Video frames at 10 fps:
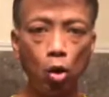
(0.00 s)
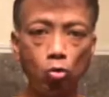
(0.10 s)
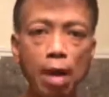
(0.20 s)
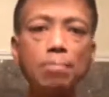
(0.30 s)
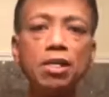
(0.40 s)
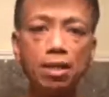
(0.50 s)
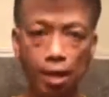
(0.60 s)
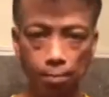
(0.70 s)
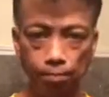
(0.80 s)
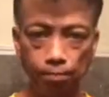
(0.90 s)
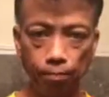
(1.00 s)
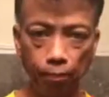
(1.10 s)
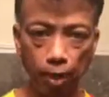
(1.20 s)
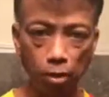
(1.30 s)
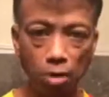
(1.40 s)
REM sleep,
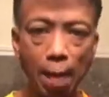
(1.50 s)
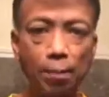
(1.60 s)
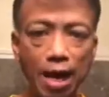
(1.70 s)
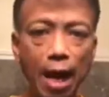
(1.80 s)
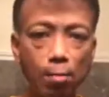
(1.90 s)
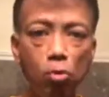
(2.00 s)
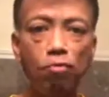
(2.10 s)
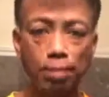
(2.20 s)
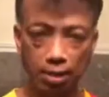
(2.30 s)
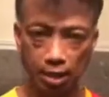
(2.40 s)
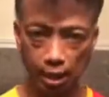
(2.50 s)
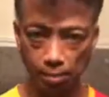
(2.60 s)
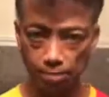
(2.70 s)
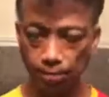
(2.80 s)
okay, rapid eye movement sleep.